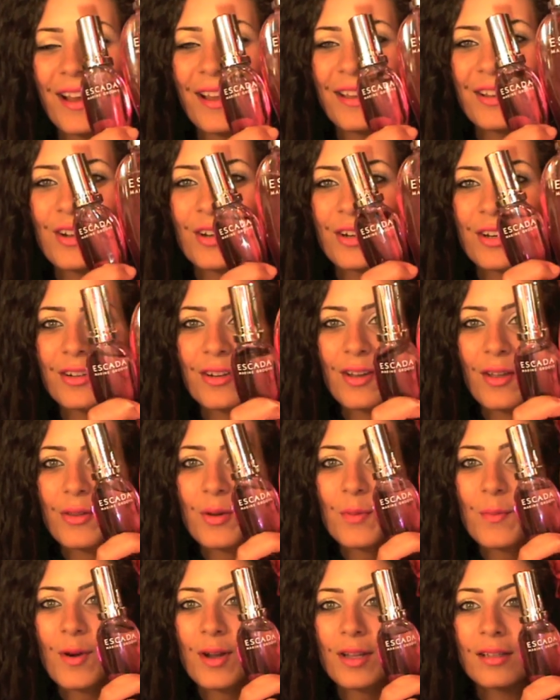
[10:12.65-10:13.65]
I got
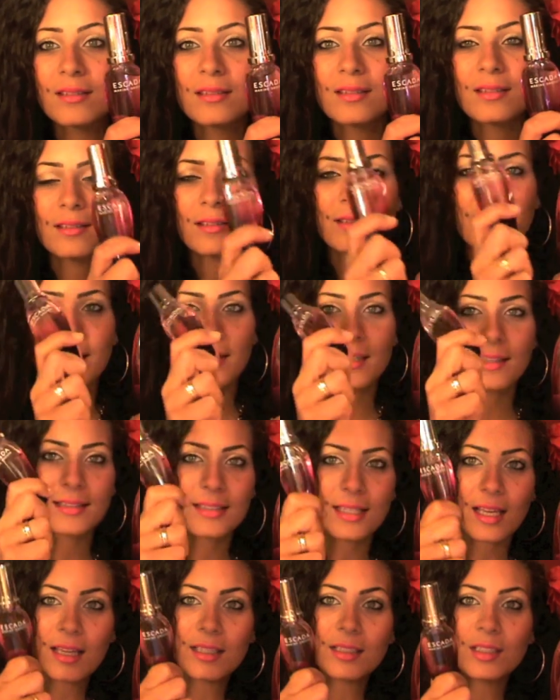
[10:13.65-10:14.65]
another one, like a
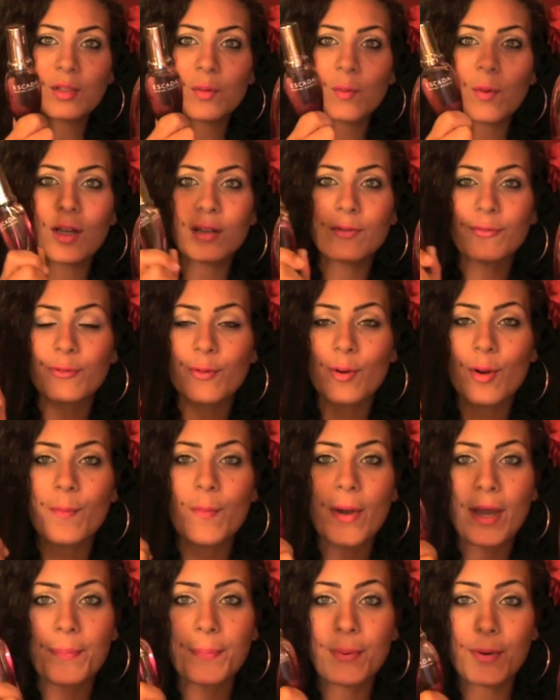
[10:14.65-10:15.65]
tiny one for
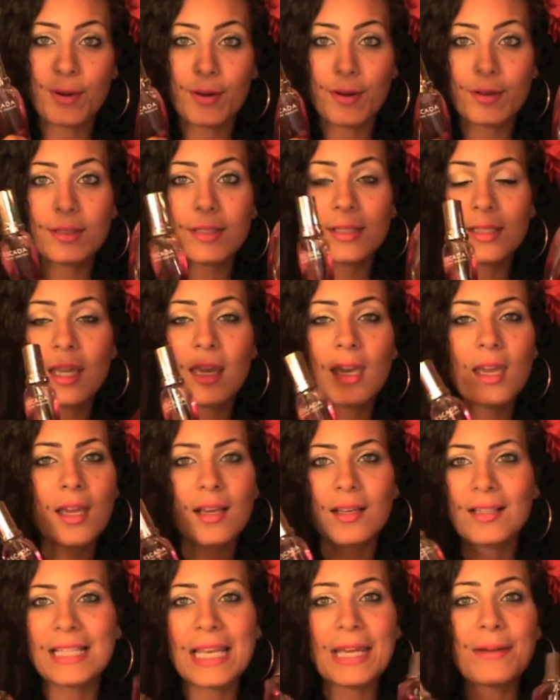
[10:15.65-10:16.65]
my purse
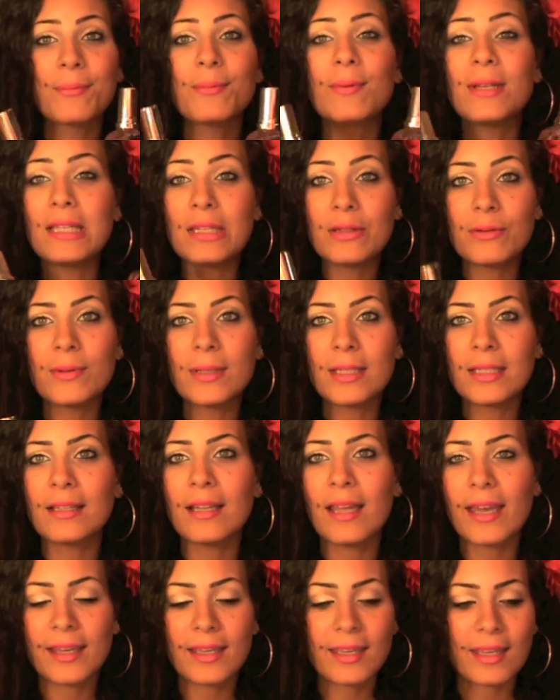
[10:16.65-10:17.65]
because I really, really
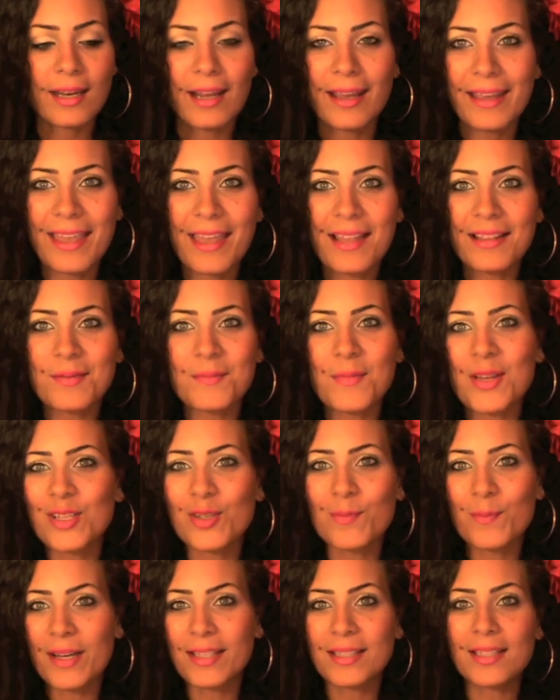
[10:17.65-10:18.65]
like it. I can't
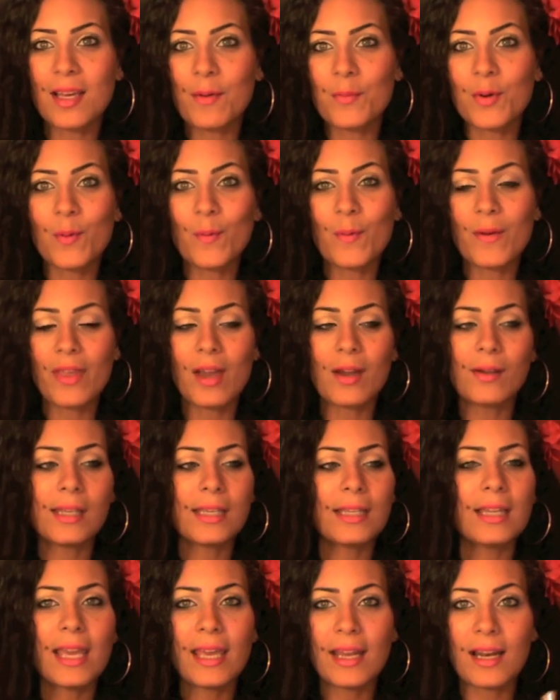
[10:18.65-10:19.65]
imagine my summer without
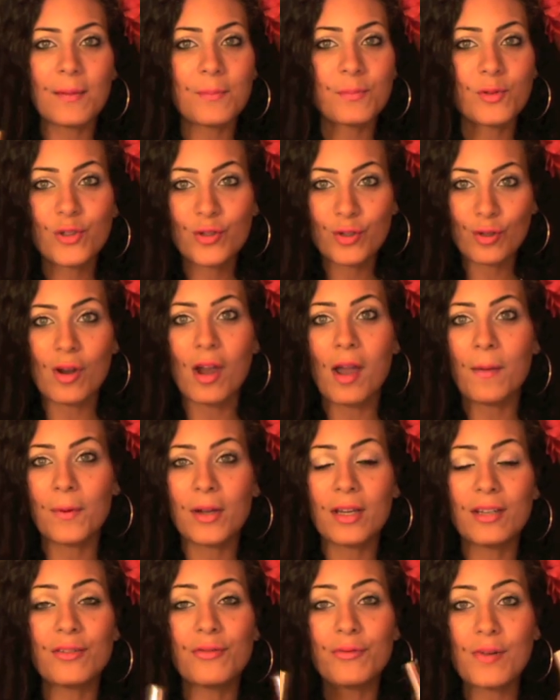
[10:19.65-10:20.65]
it and I'm sure I'm
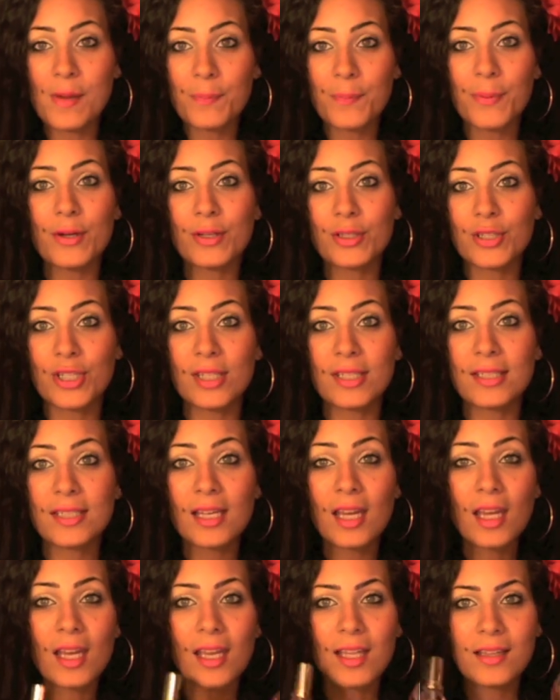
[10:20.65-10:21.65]
going to repurchase
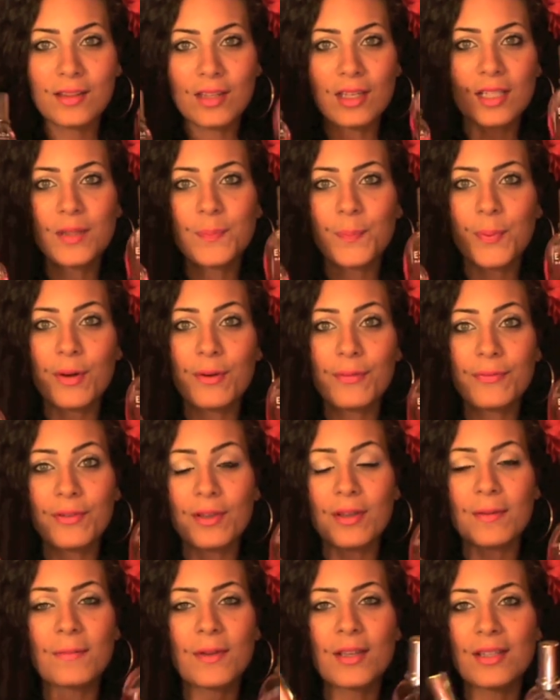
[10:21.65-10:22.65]
this
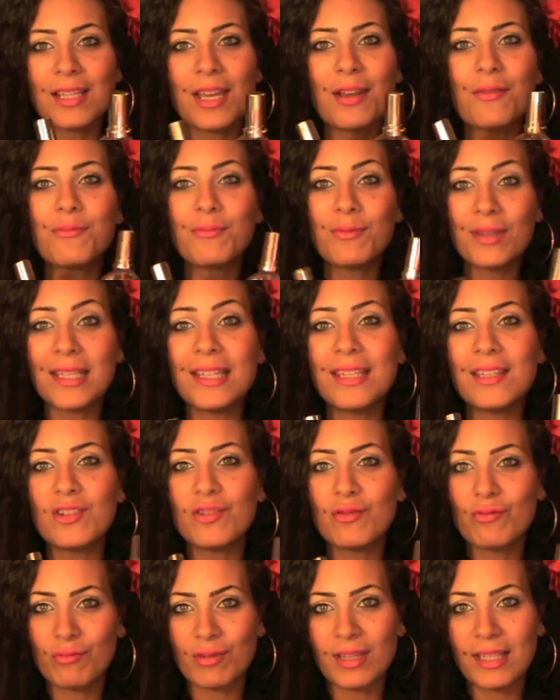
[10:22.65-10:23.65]
perfume because I really,
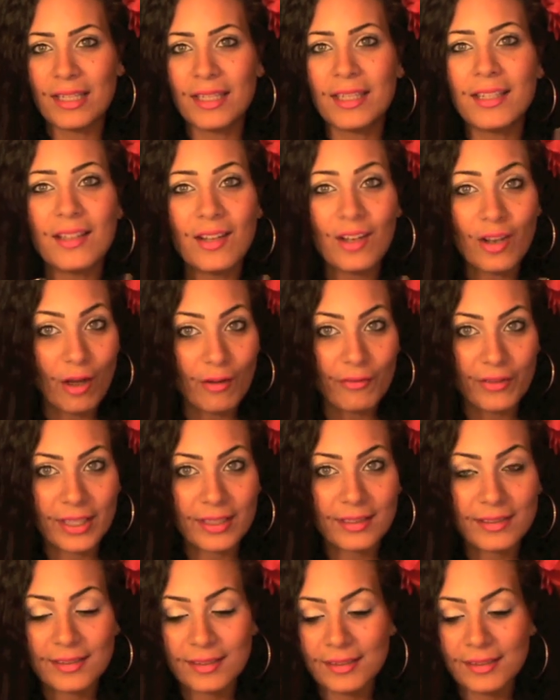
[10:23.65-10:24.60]
really love it.